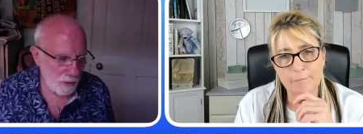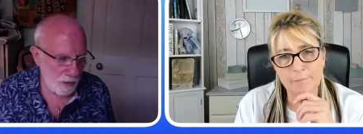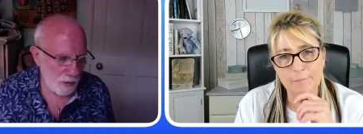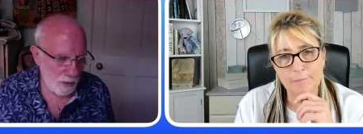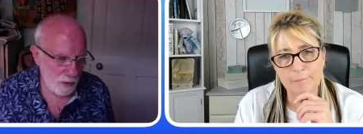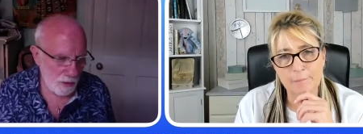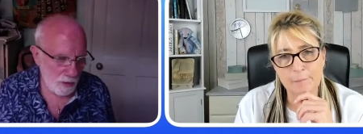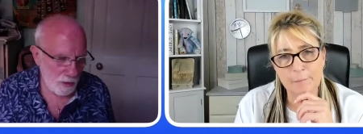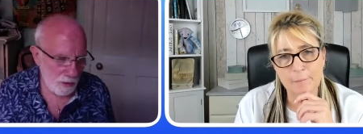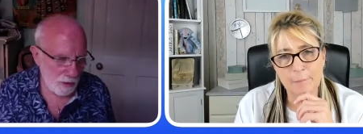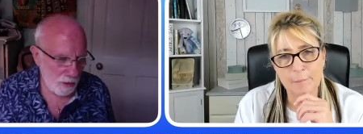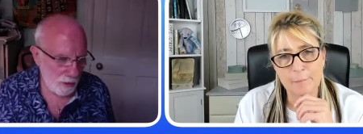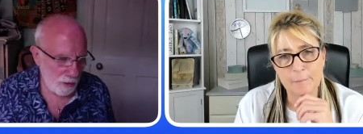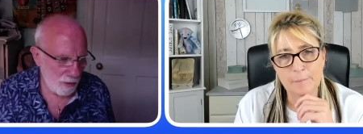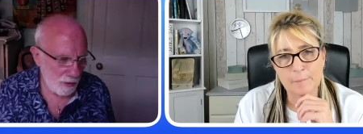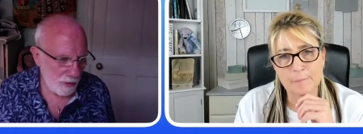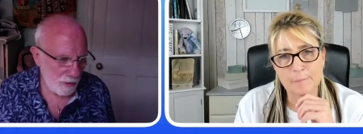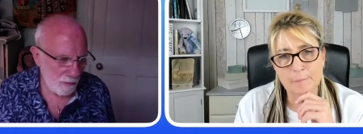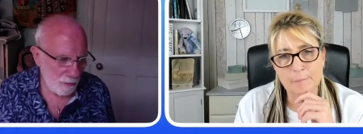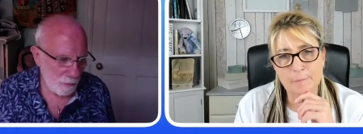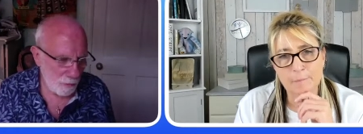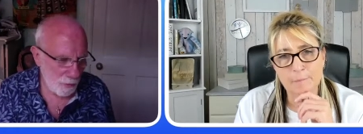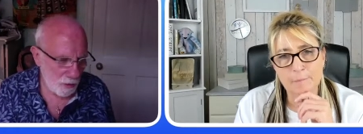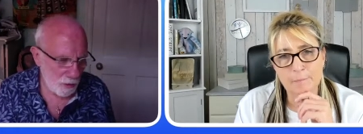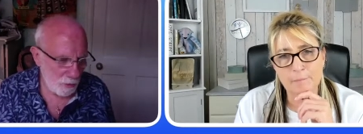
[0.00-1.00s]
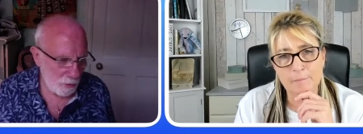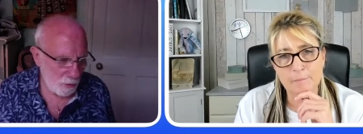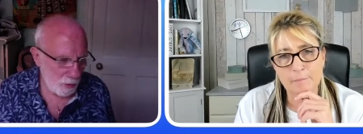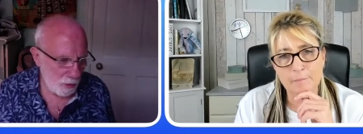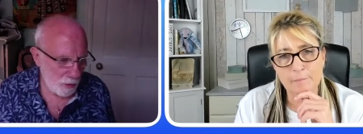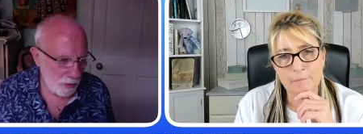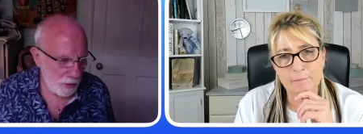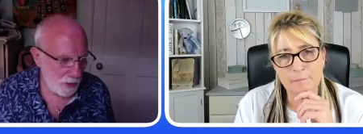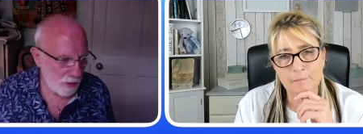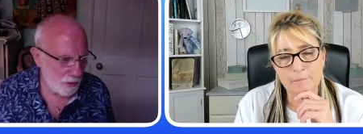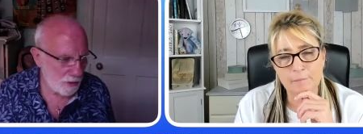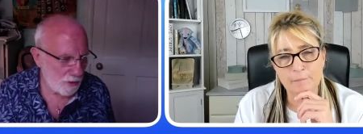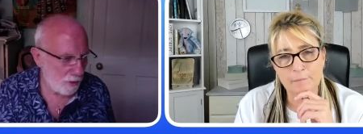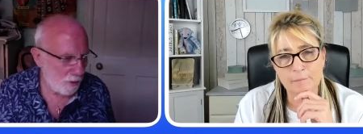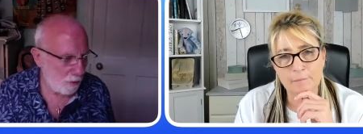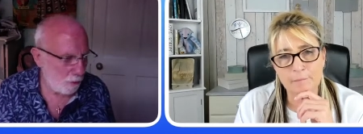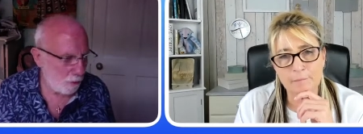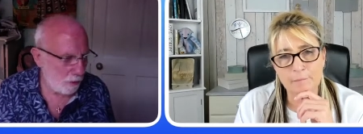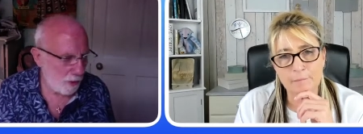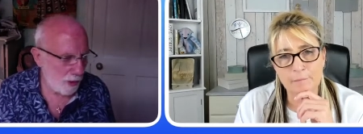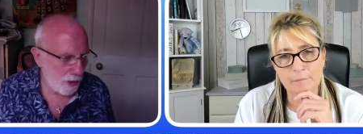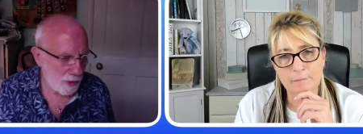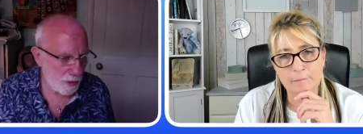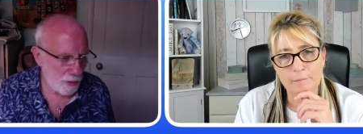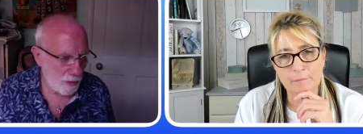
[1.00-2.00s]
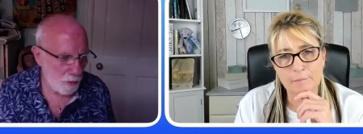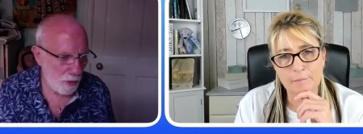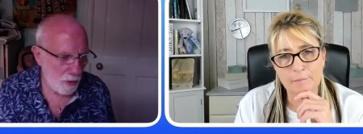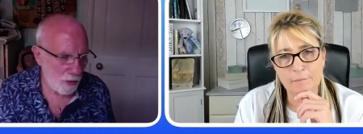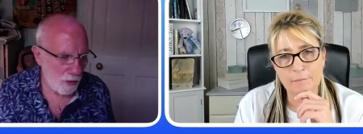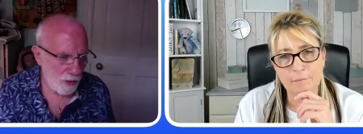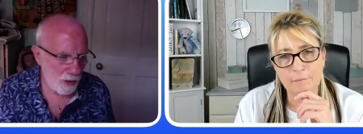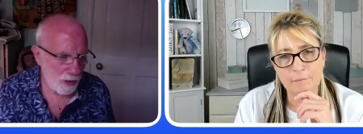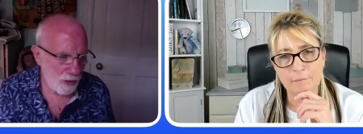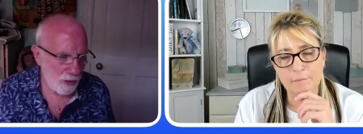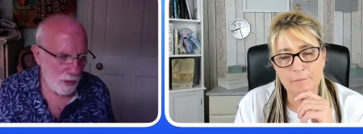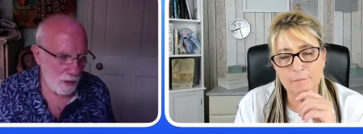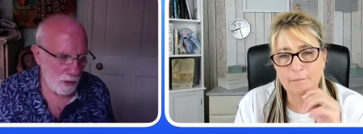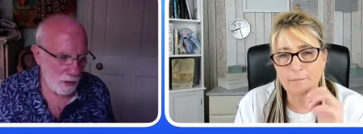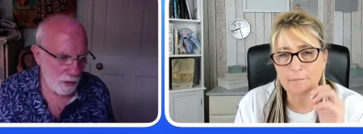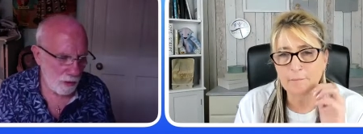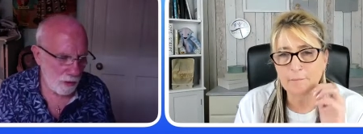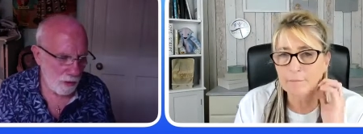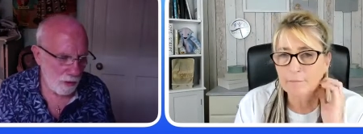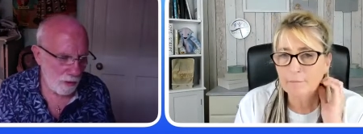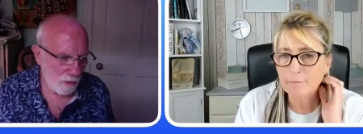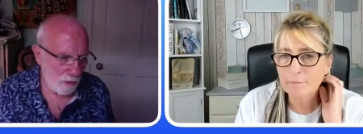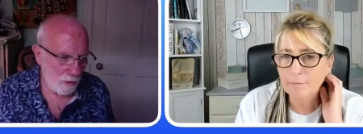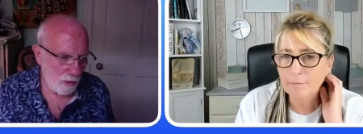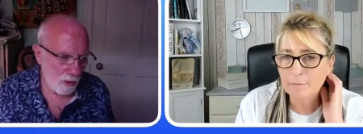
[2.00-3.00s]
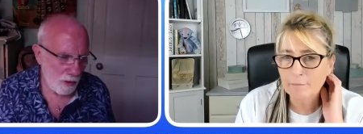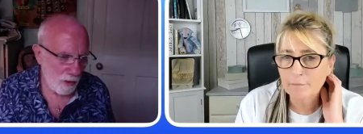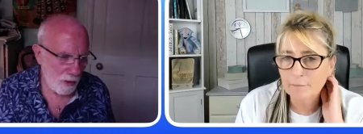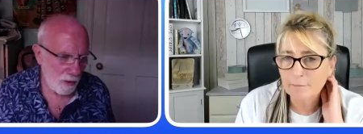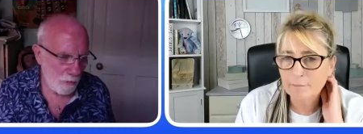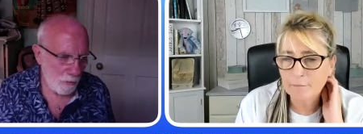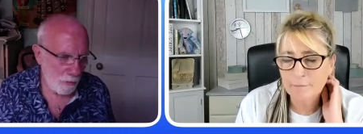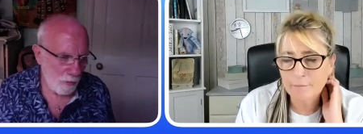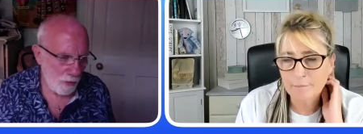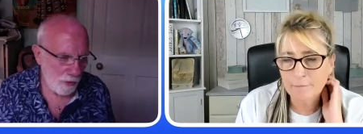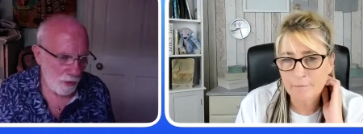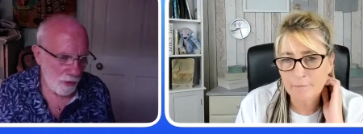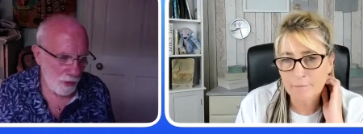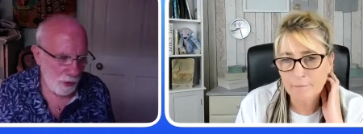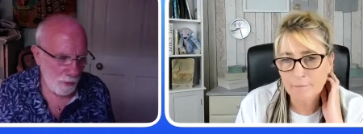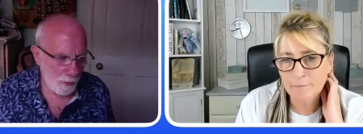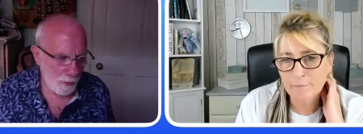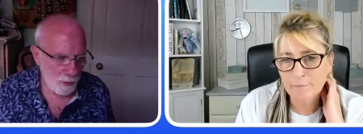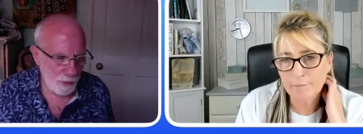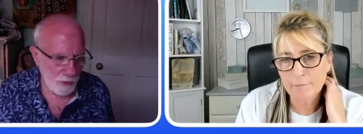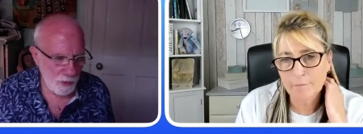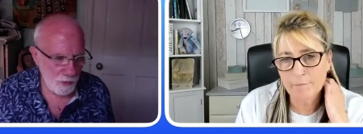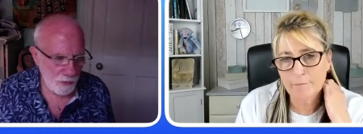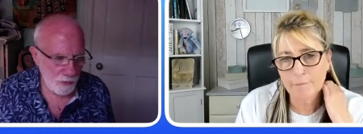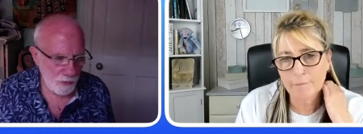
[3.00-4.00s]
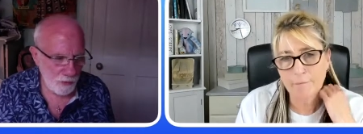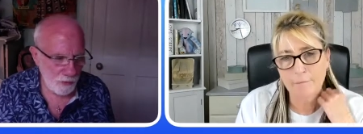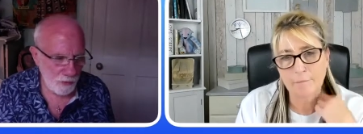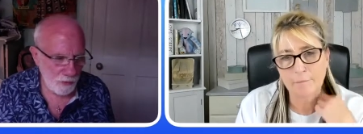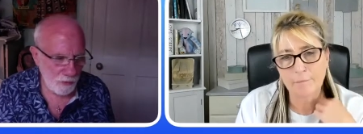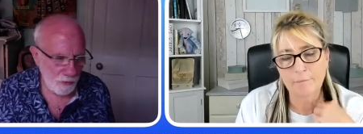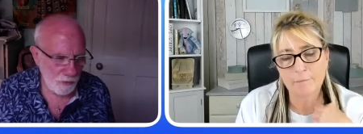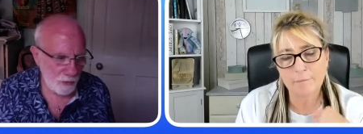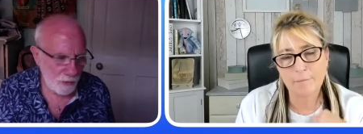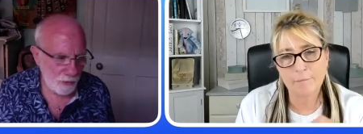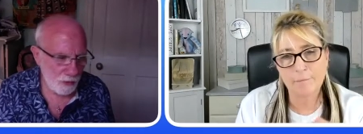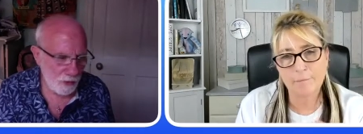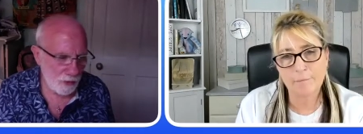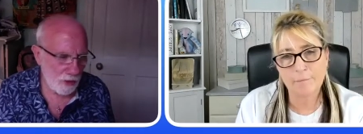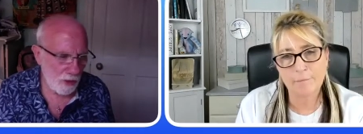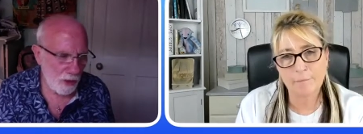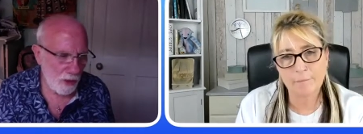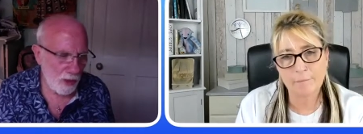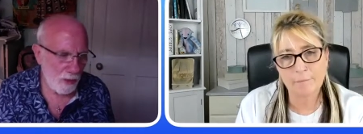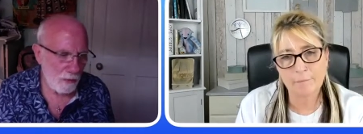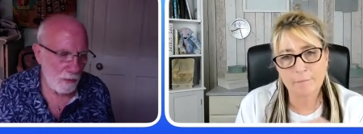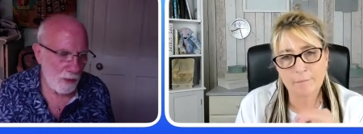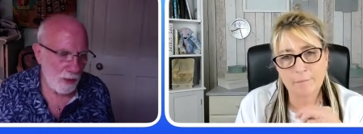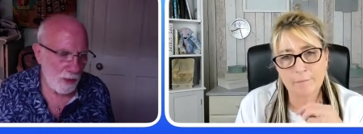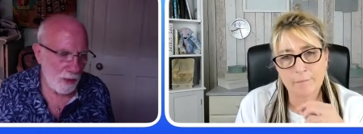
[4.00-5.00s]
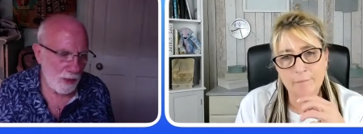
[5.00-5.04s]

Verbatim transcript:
Speaker 1: they don't have much money? Is it a place where they can learn what therapy is for the first time?